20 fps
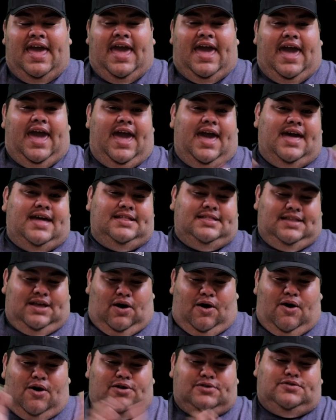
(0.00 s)
And
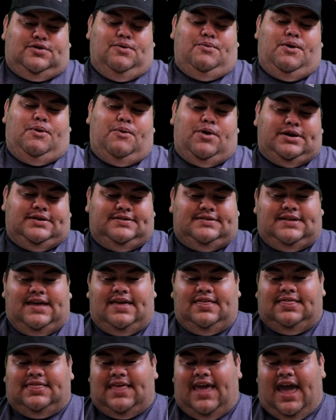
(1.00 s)
also, we want to say
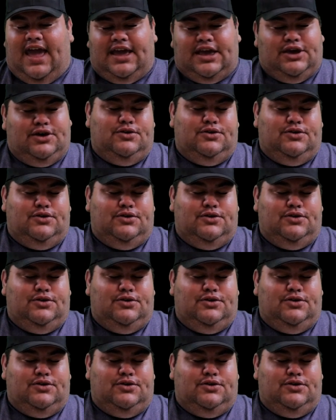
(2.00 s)
thank